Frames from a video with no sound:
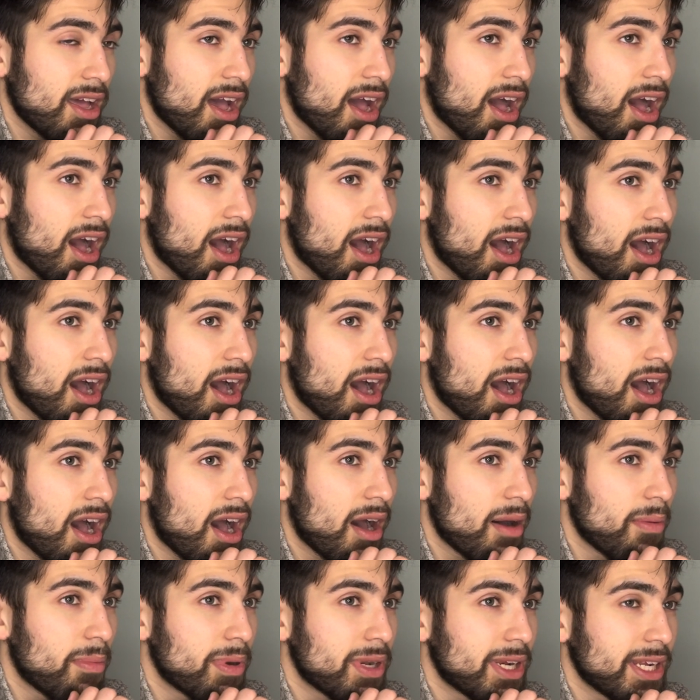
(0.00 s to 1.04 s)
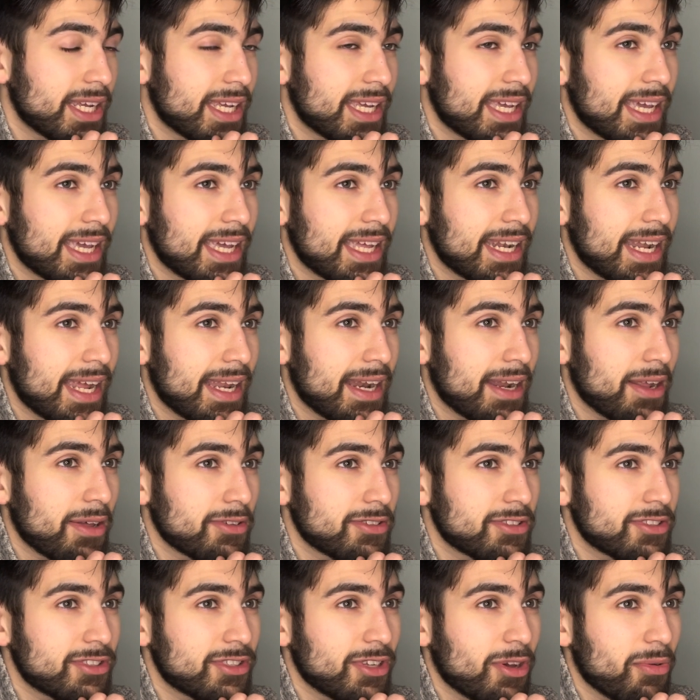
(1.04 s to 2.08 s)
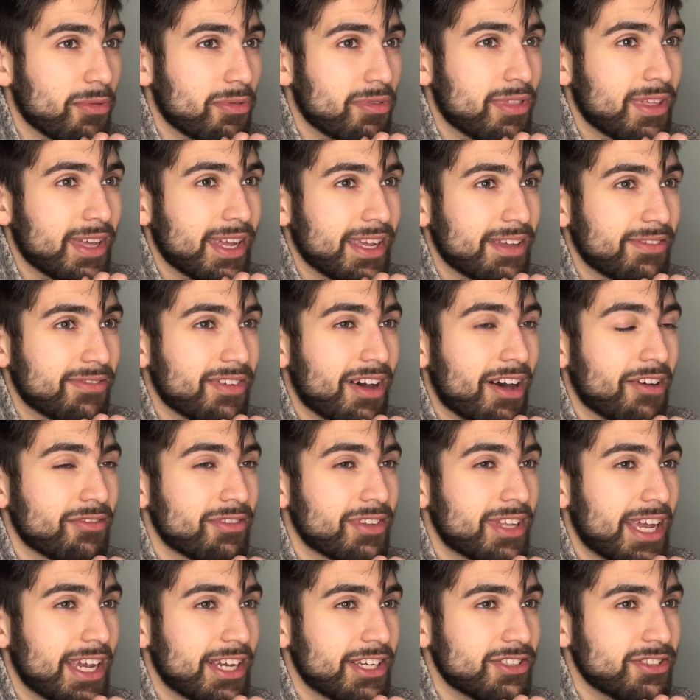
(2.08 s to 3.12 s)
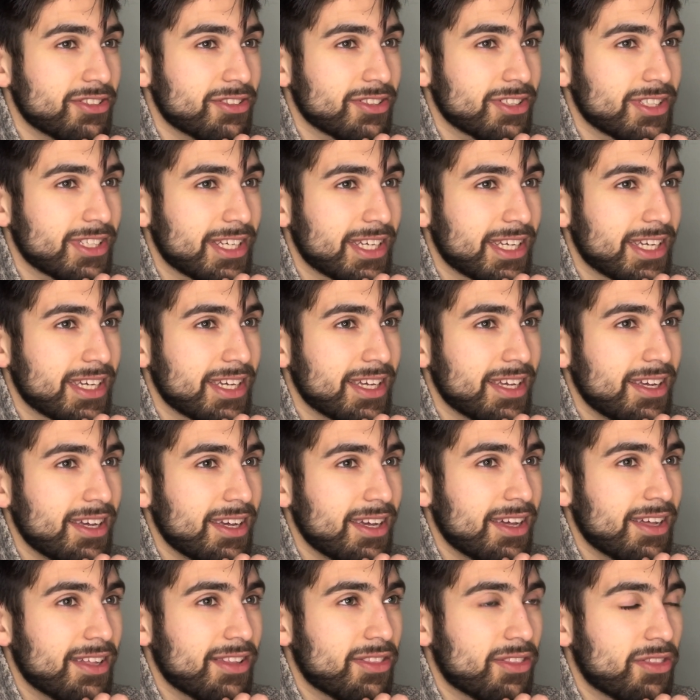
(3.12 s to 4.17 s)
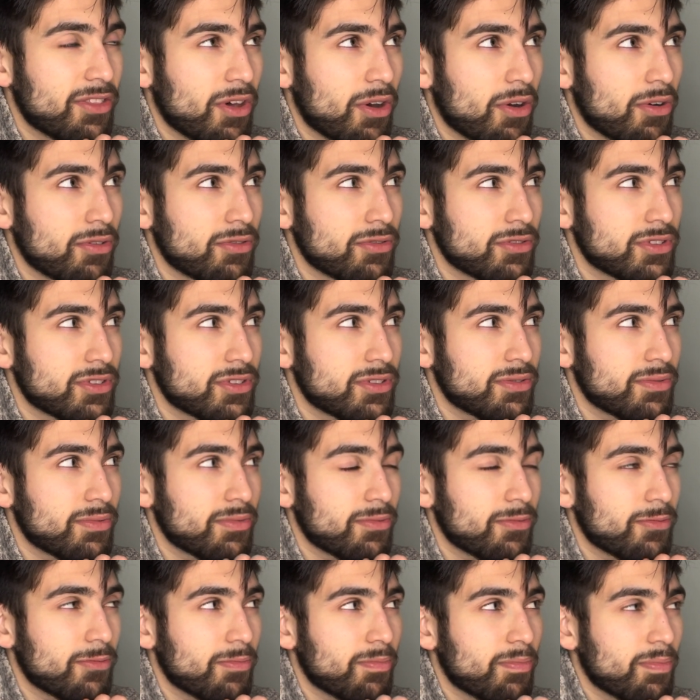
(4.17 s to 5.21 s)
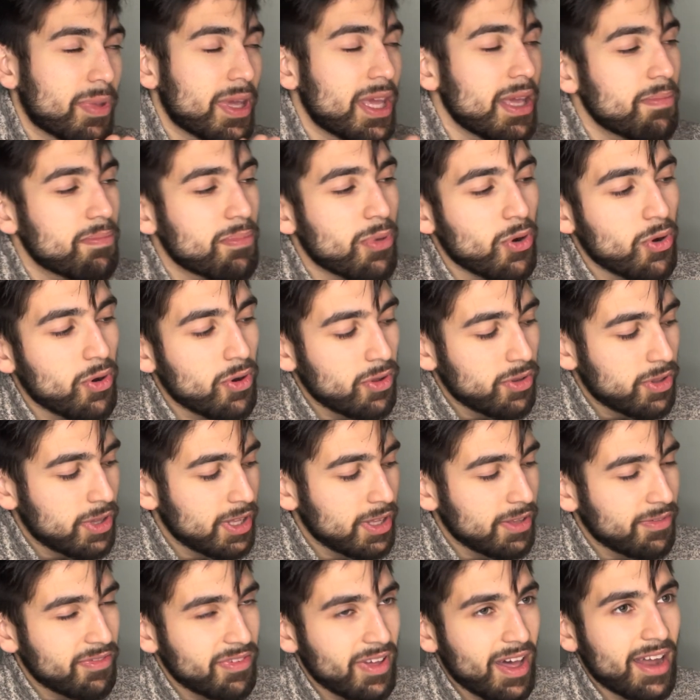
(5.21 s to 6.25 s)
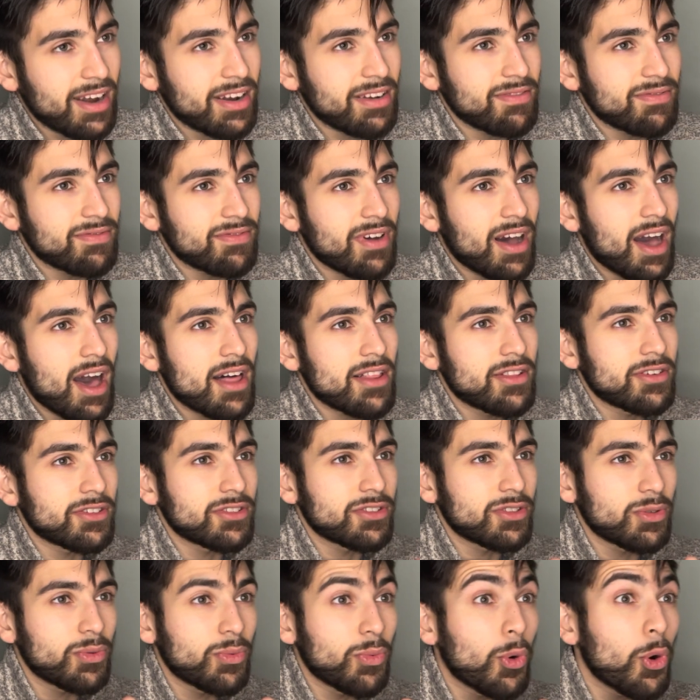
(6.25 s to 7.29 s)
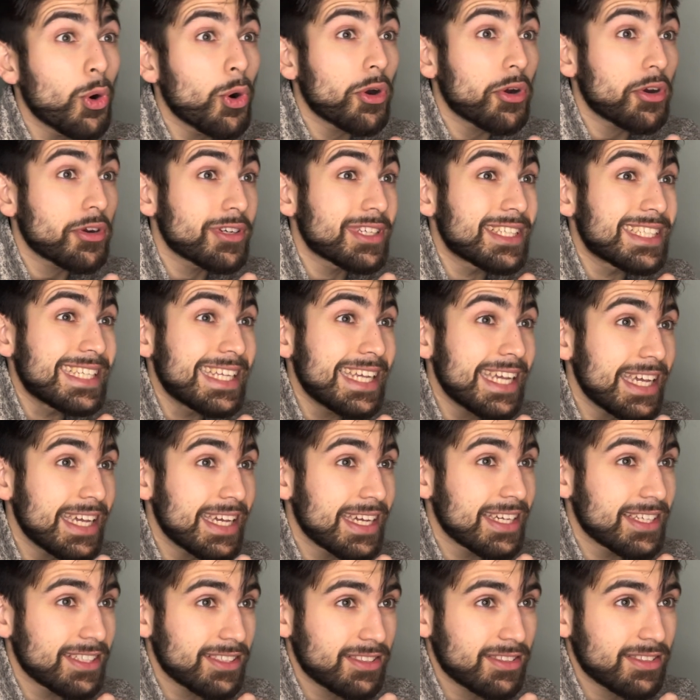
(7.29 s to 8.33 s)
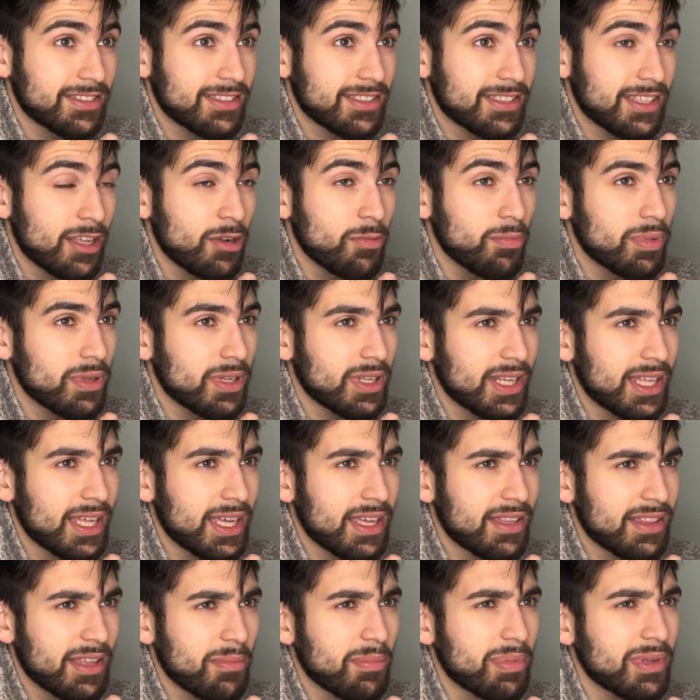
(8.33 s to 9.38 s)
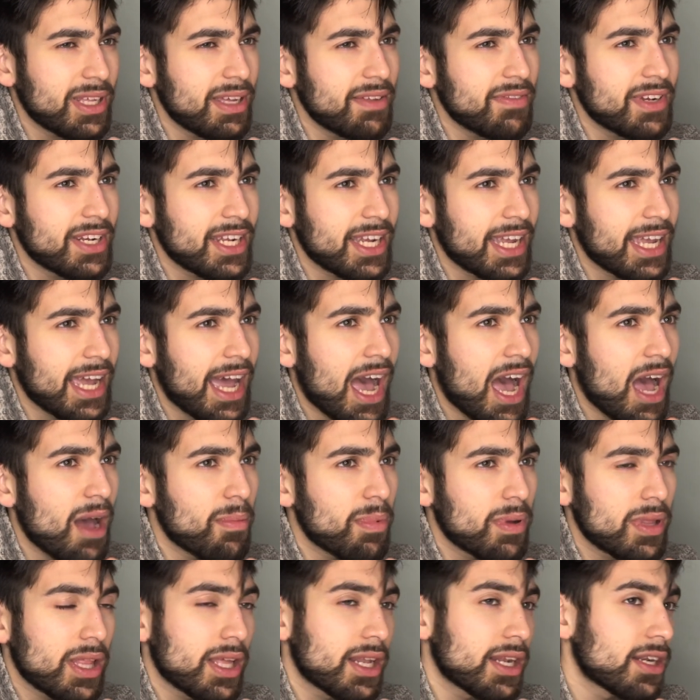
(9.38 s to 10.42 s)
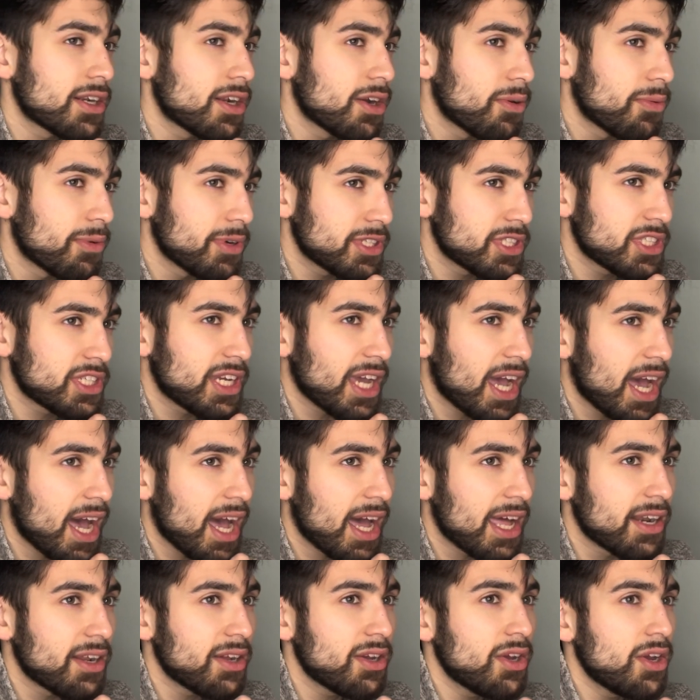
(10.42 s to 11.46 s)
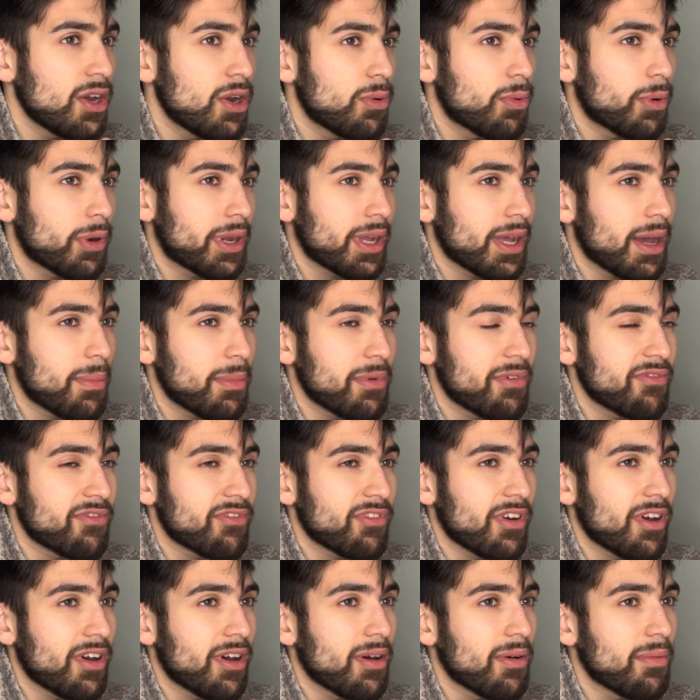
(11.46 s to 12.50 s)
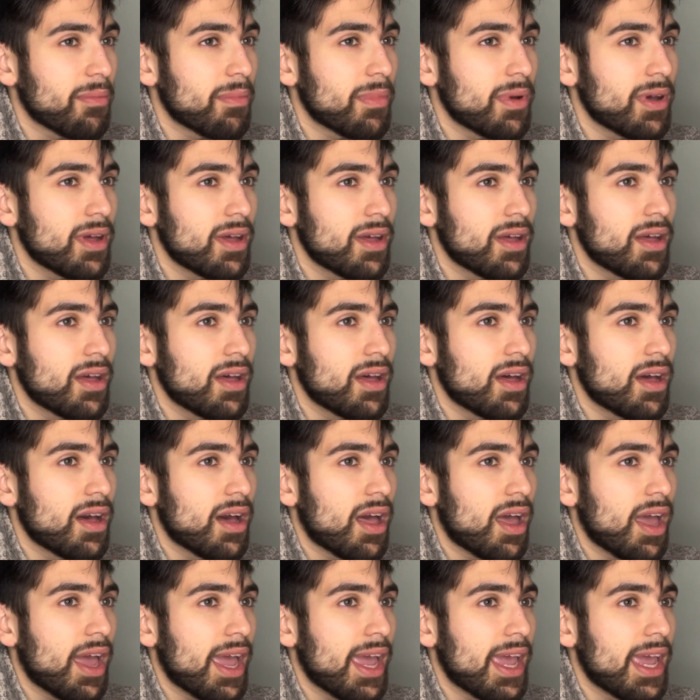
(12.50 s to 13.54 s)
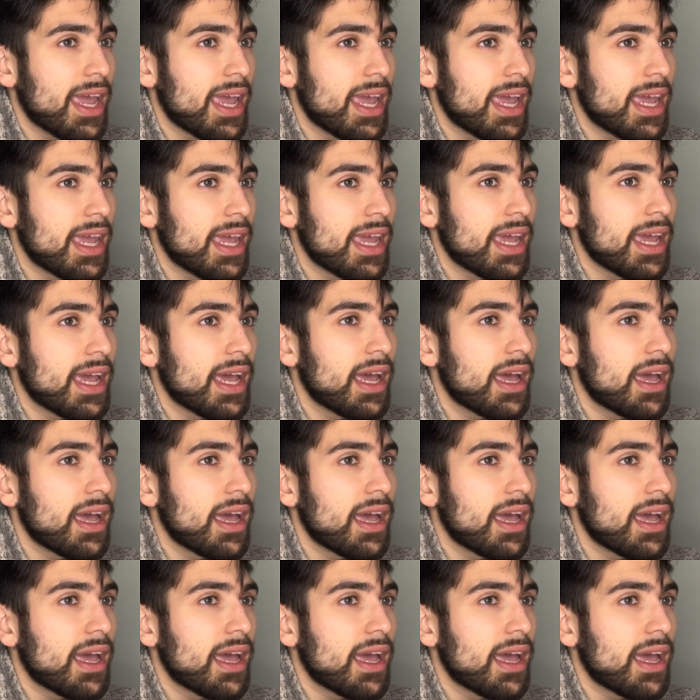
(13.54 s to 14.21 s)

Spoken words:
But again, I just don't think foundationally those people, the founding fathers who were deists, they believed in a God, but they didn't know which God, were coming from a